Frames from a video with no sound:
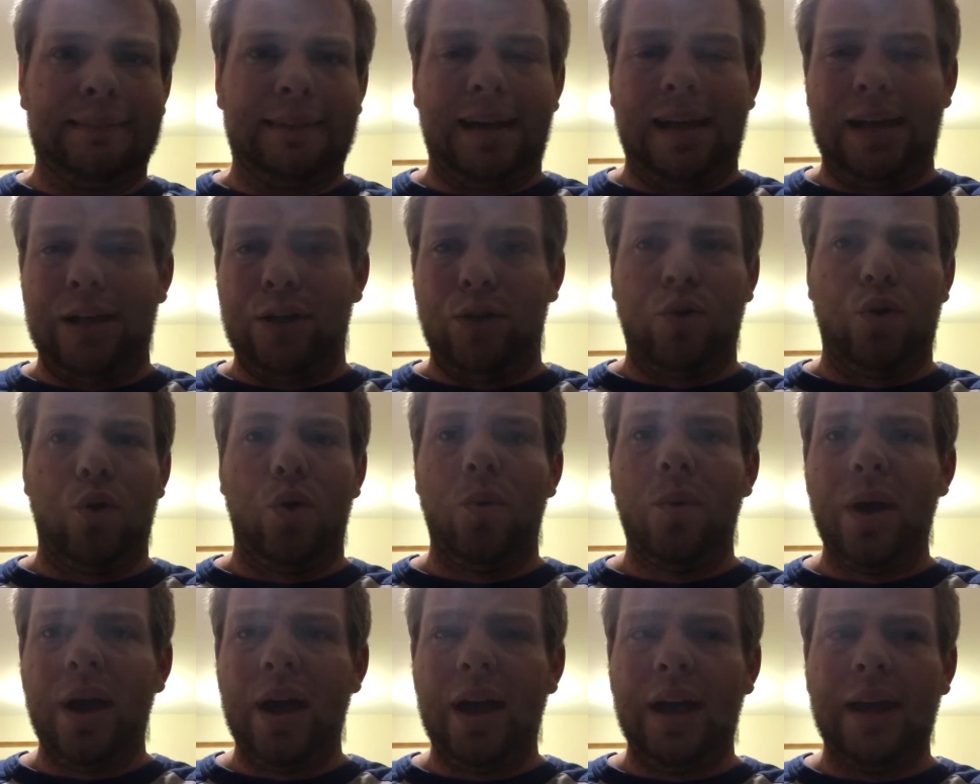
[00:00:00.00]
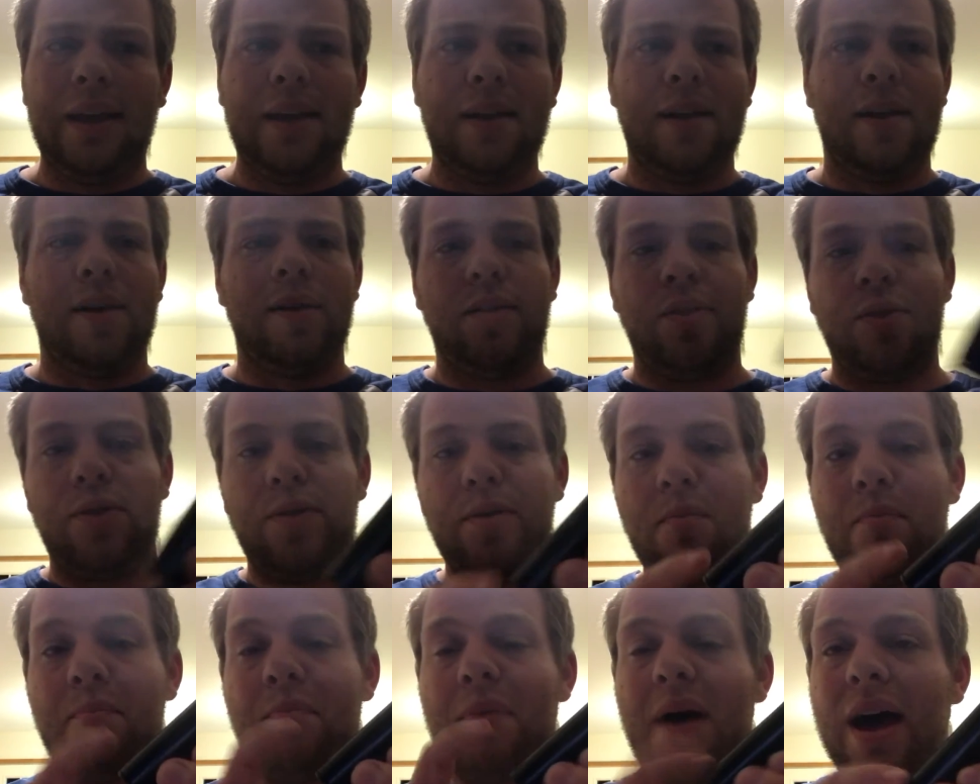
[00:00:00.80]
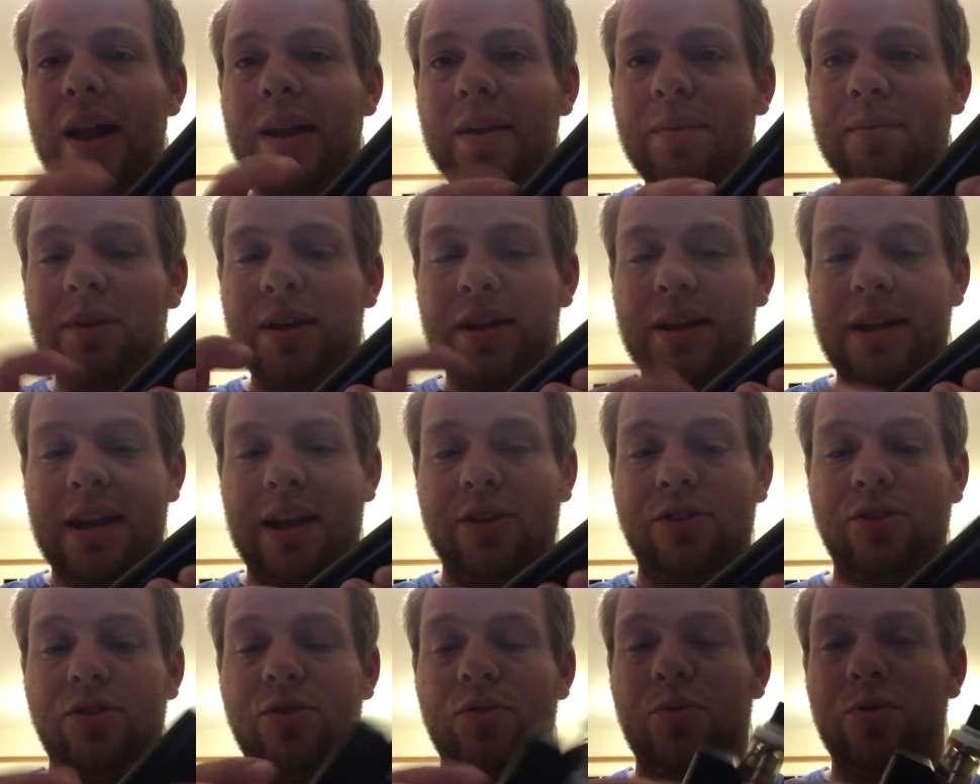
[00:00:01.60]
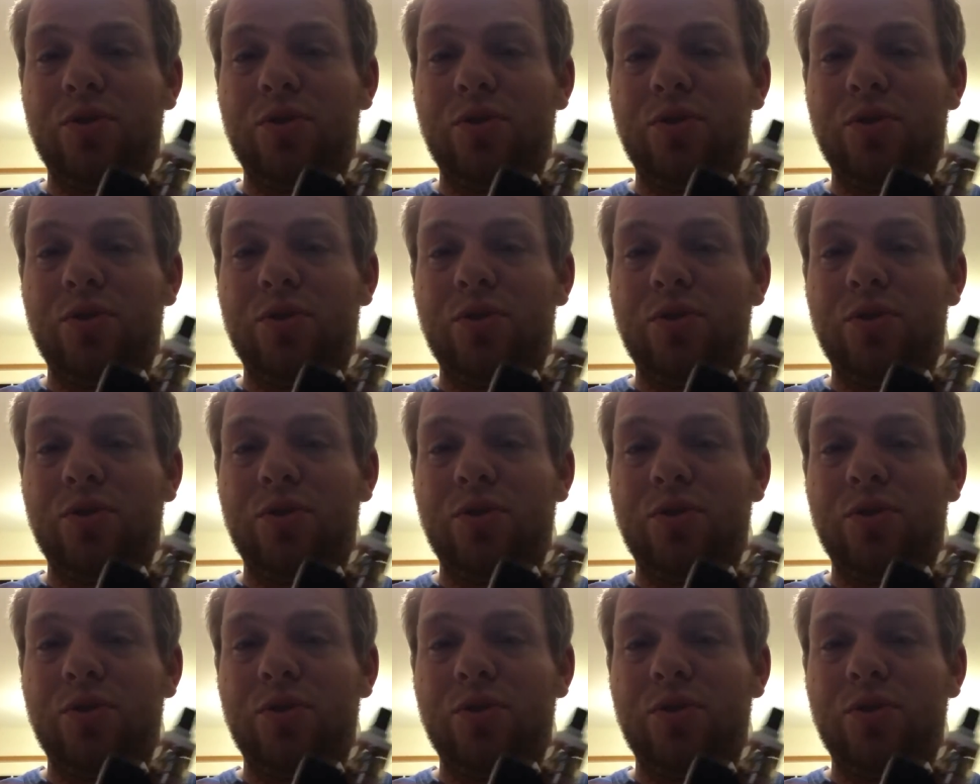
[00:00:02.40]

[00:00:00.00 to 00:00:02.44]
I don't know why. The bottom connector,